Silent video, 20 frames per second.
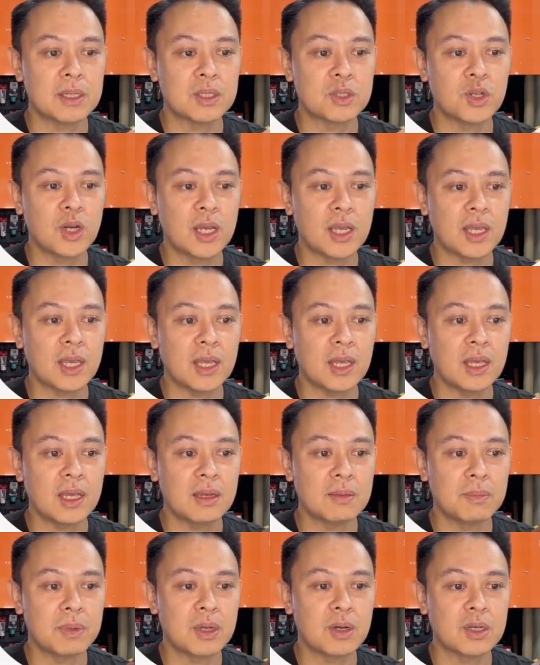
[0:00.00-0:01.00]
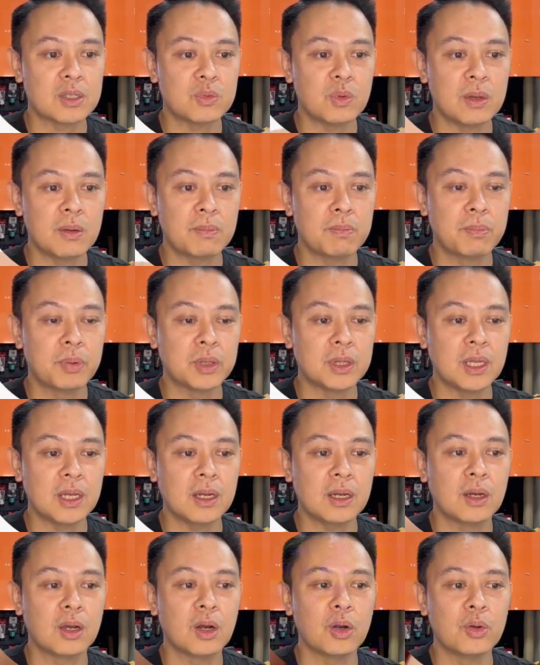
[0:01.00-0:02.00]
tricky because we're
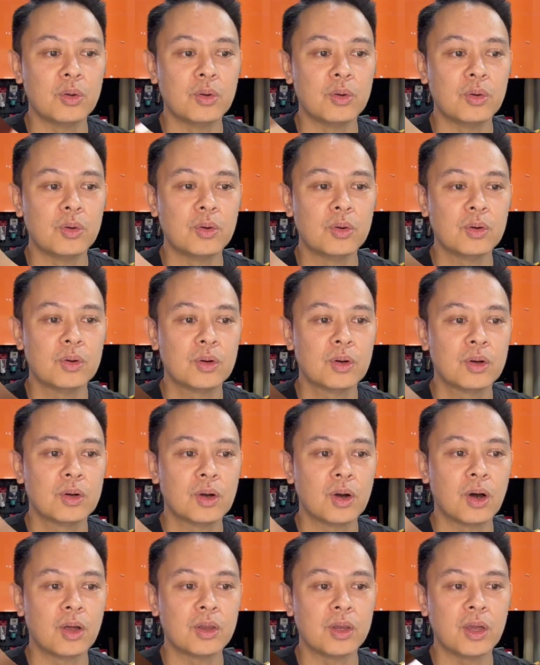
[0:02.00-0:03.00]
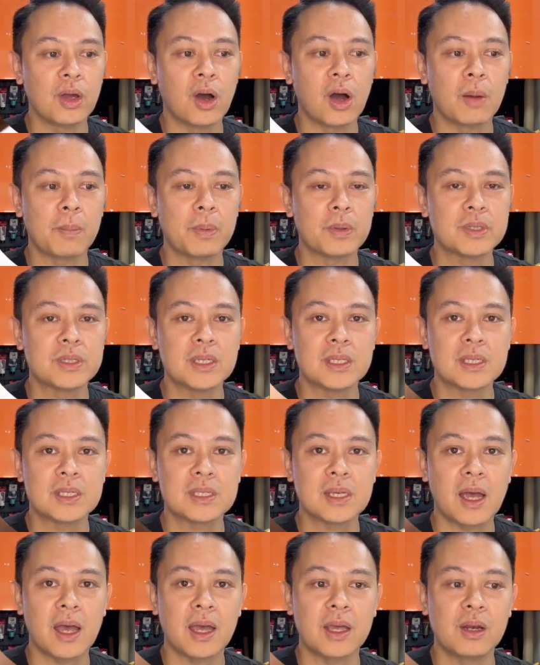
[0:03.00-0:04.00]
putting glue on the opposite
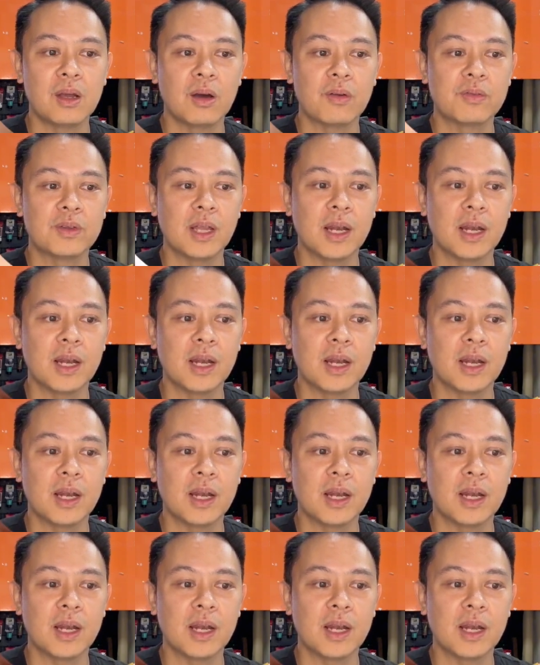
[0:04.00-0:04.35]
side of the